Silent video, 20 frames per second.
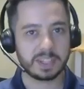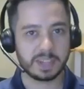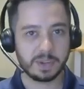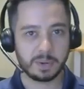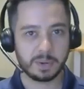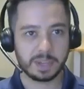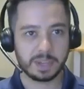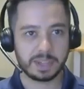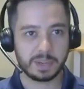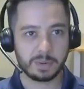to
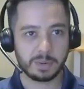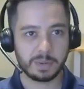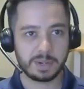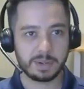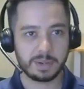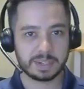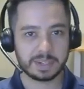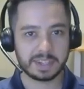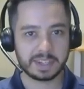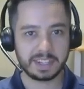go get their
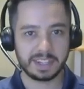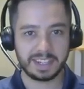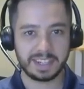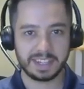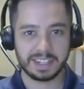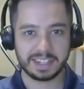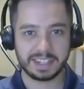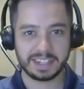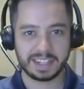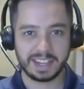windows
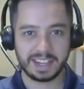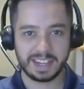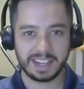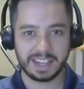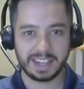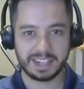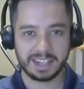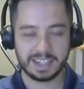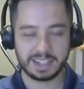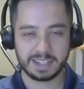cleaned
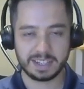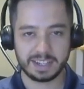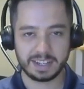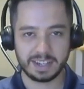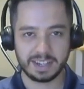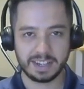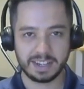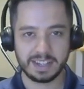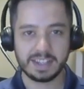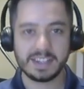and needs
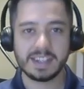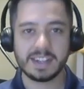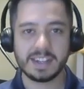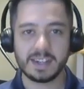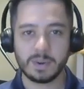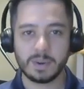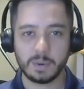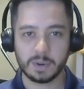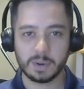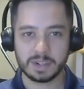to
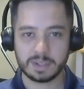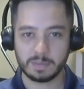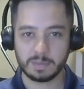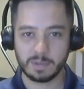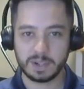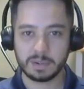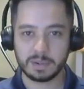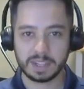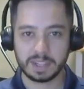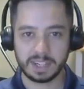order some
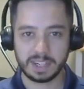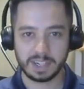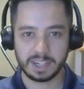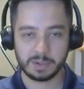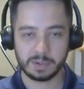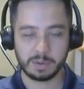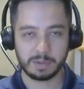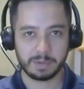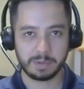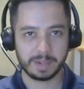window cleaning
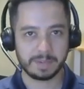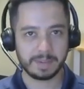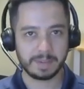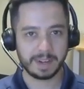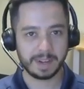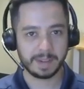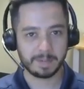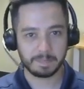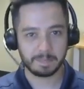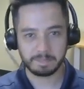equipment.
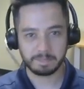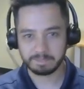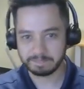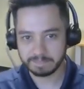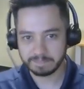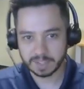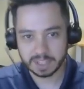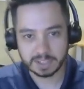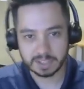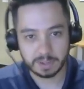
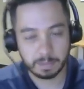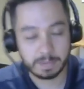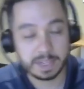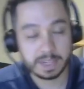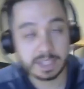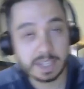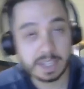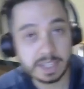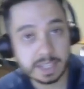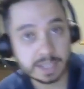So
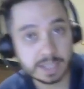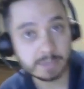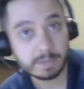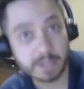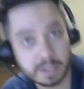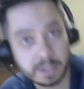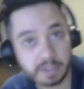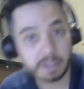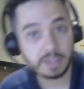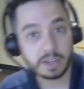business has
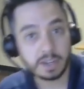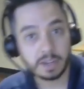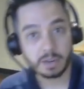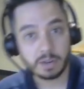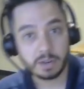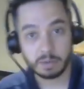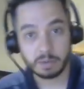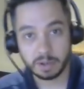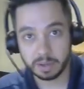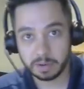been
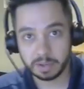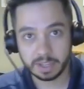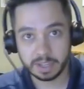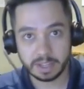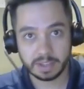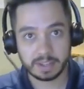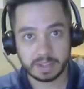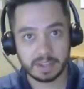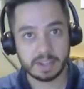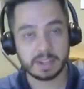really, really
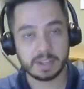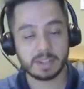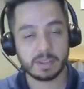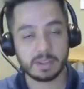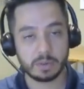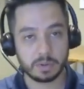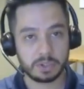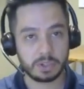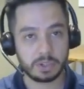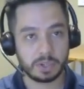good
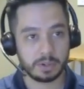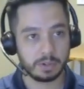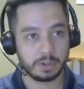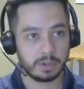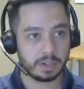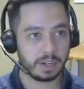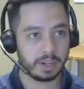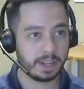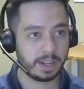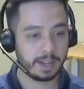through
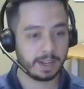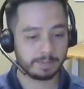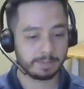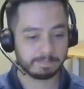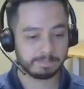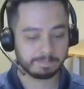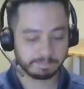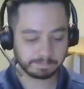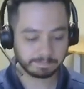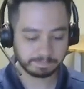June.
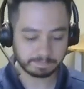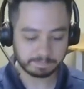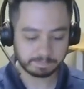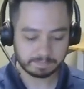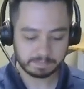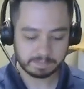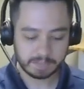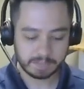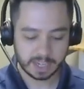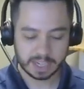
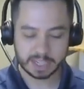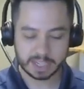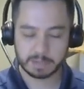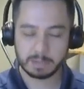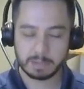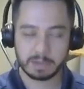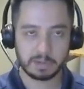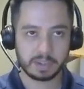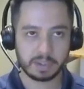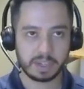It's
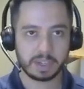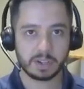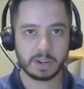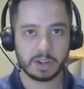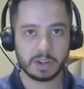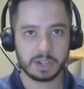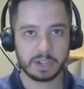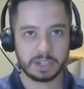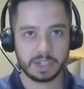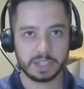been really
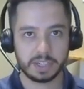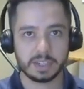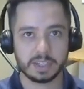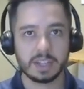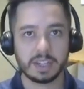encouraging.